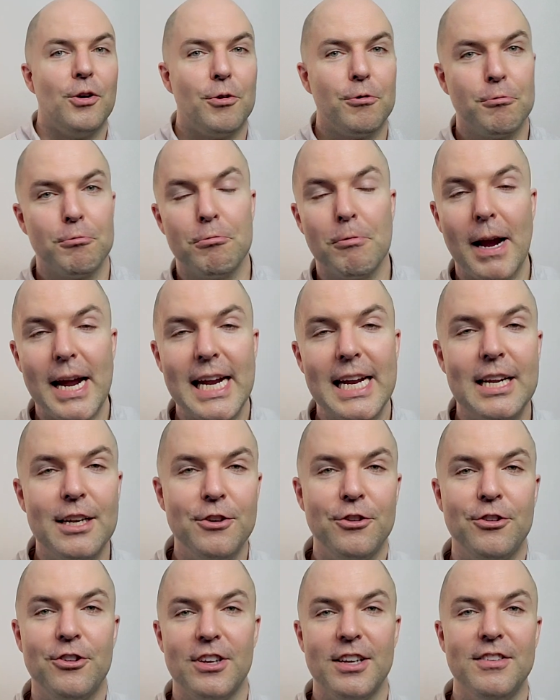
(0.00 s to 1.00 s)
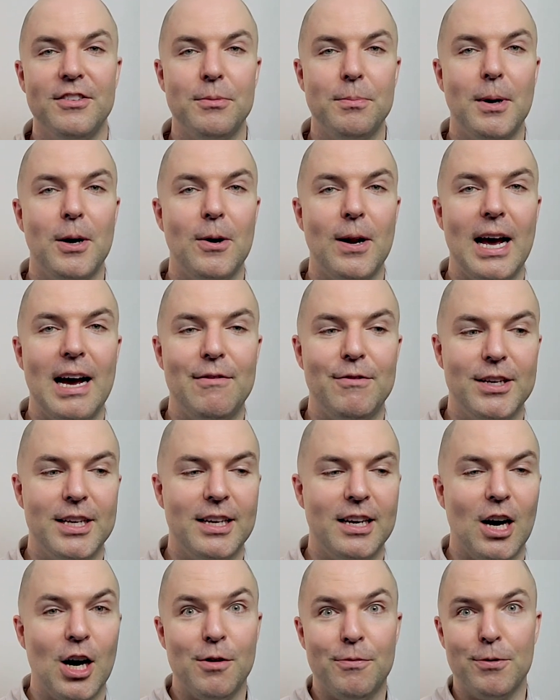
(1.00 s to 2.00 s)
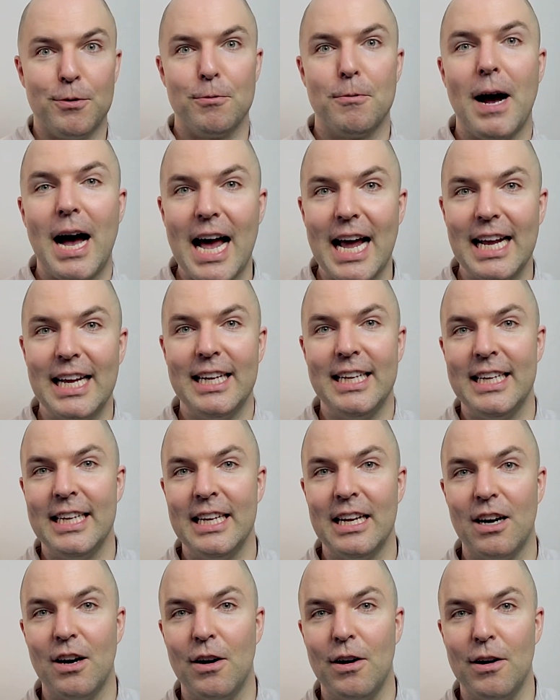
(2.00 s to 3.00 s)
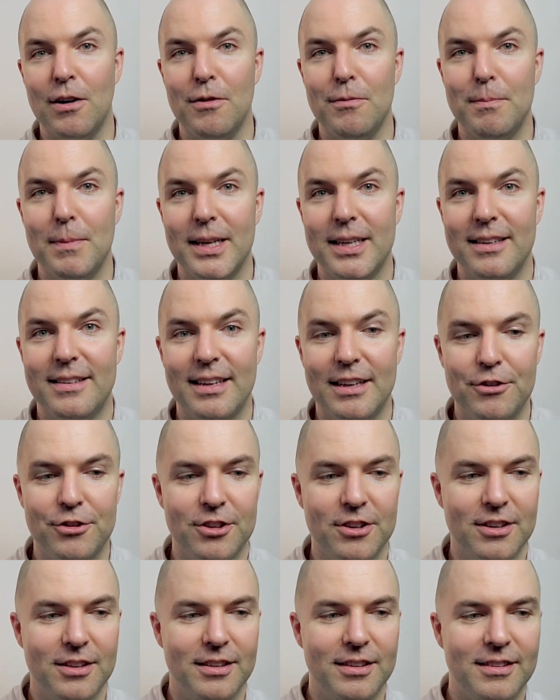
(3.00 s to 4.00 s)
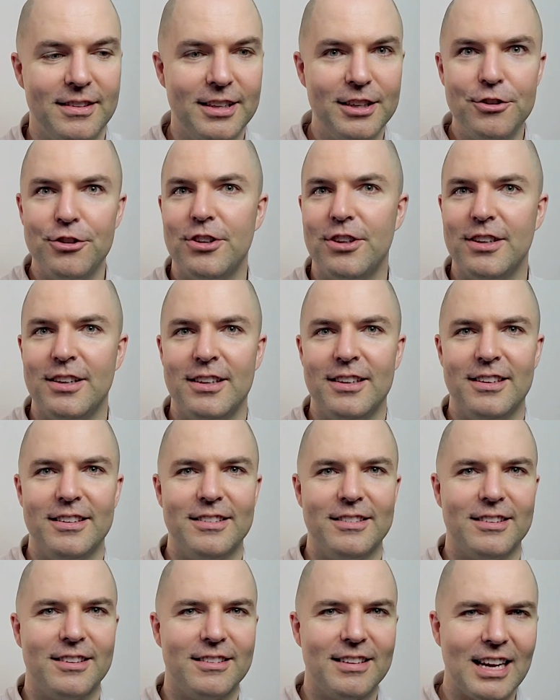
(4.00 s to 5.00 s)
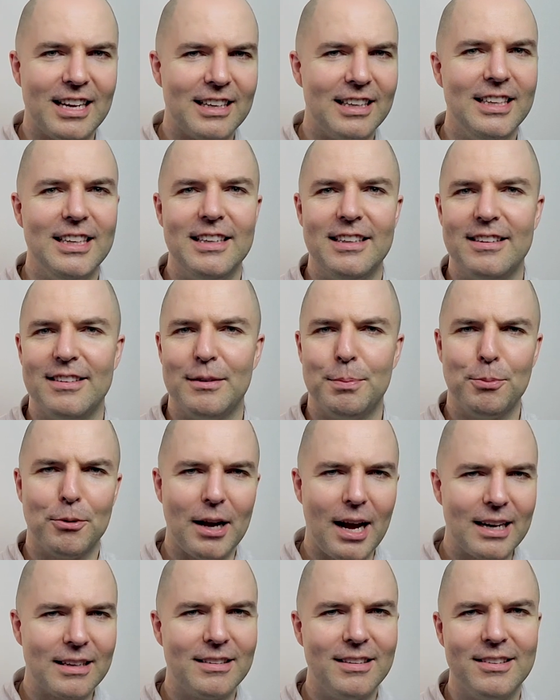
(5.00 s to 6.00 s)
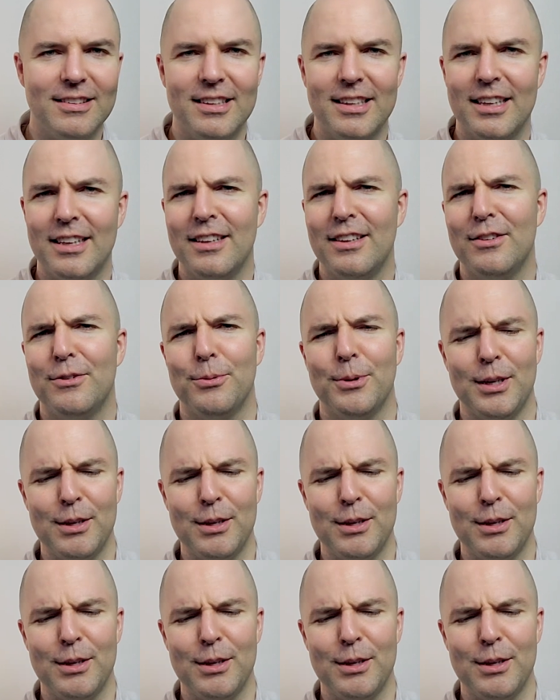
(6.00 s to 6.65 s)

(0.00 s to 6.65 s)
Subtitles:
Range is about having a variety of meditation teachings, techniques, practices.